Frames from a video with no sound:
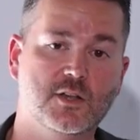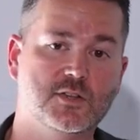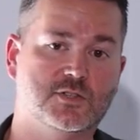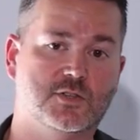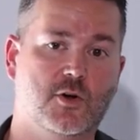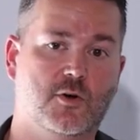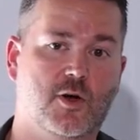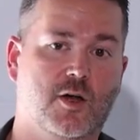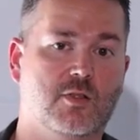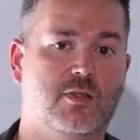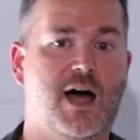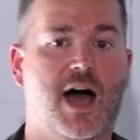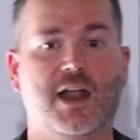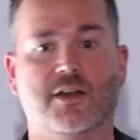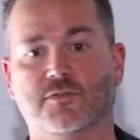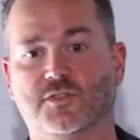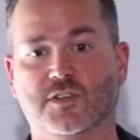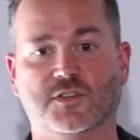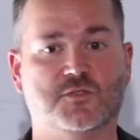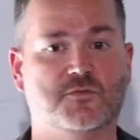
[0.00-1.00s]
So a
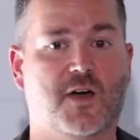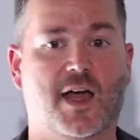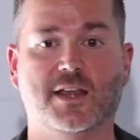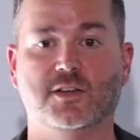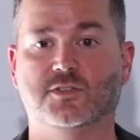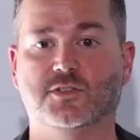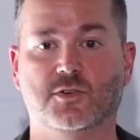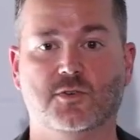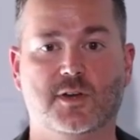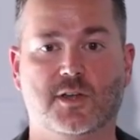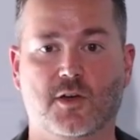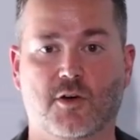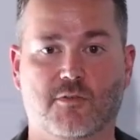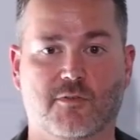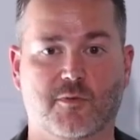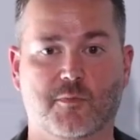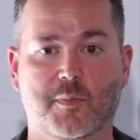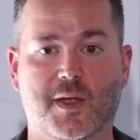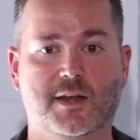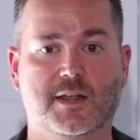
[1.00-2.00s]
lot of just fine tuning
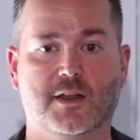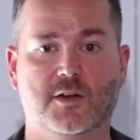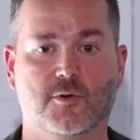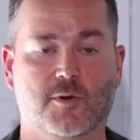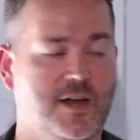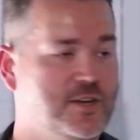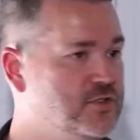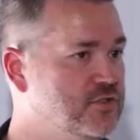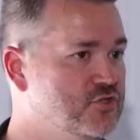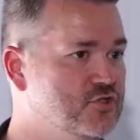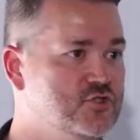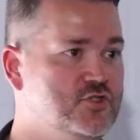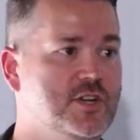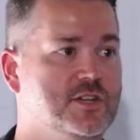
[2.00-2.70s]
over many iterations.